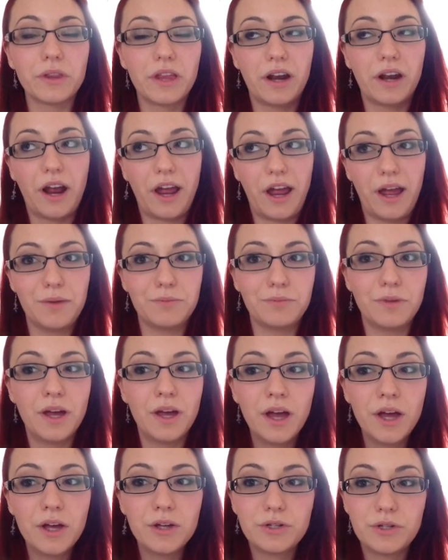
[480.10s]
than I am
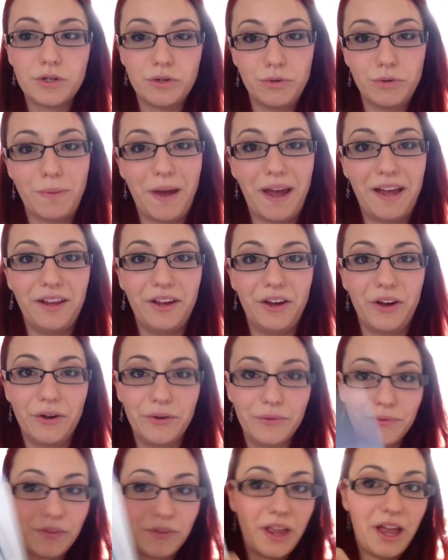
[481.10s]
to
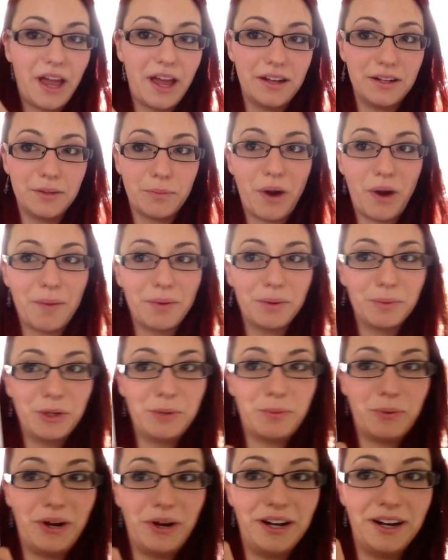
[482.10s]
Paleo. And the Primal
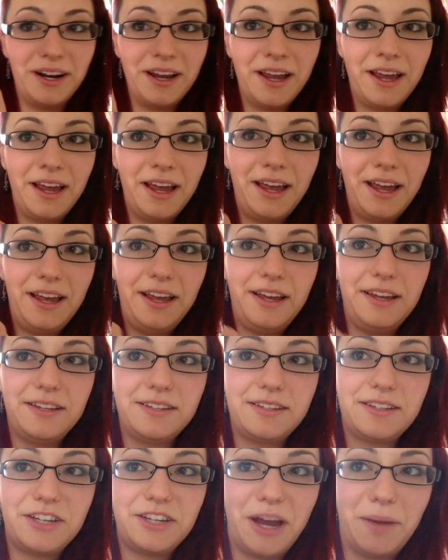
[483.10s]
Blueprint
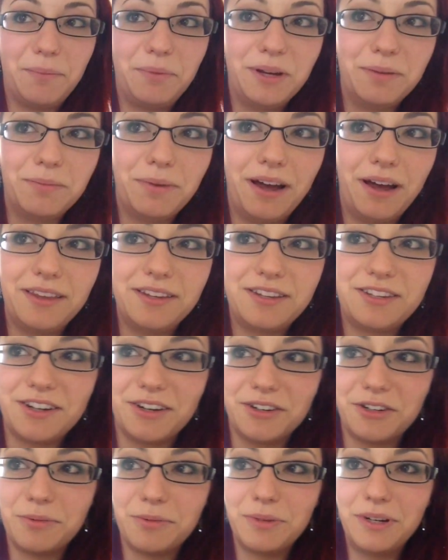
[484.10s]
is championed by this
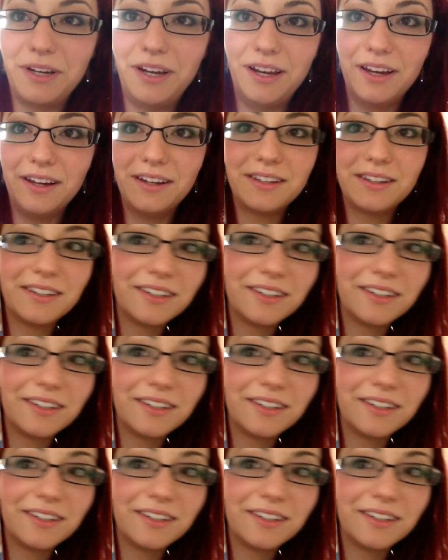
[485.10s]
gentleman here.